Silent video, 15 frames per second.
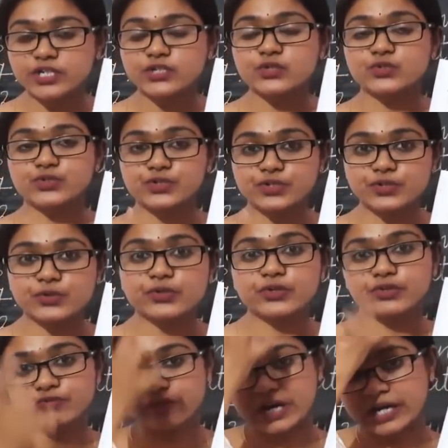You should know your
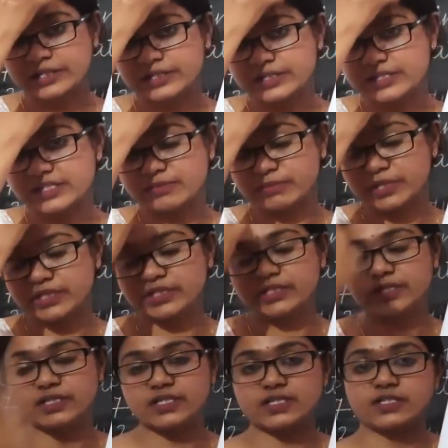father's,
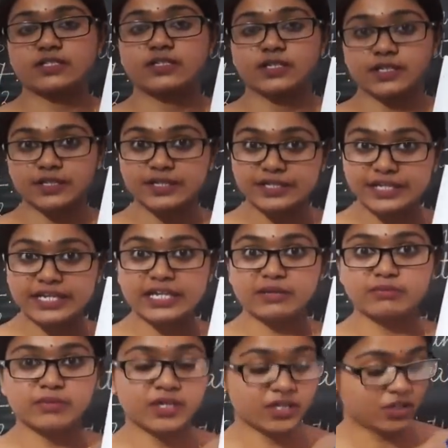mother's name.
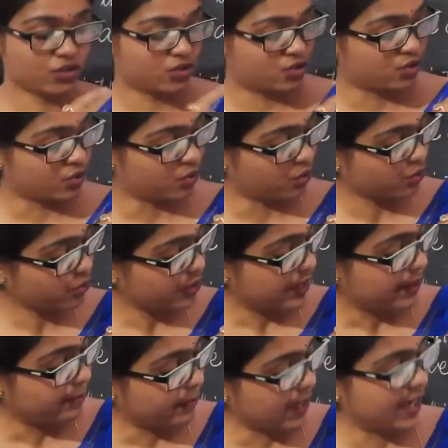So
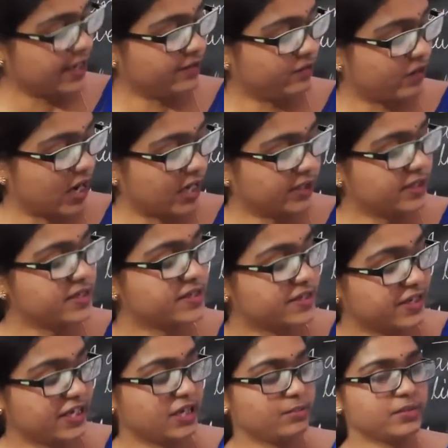my father's
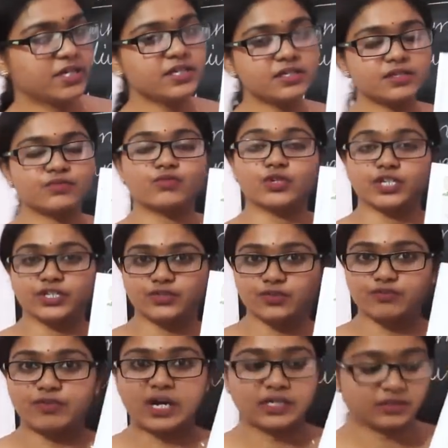name is, what is your
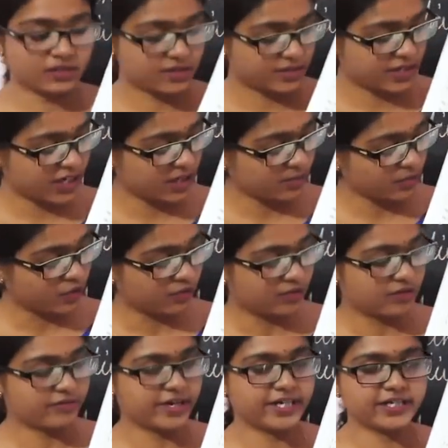father's name? You will
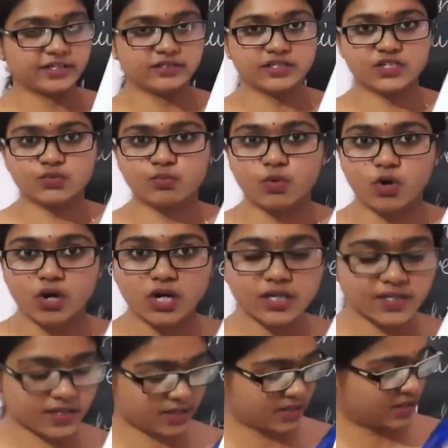write in this
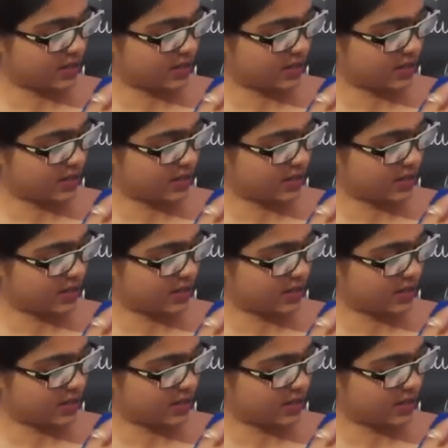box.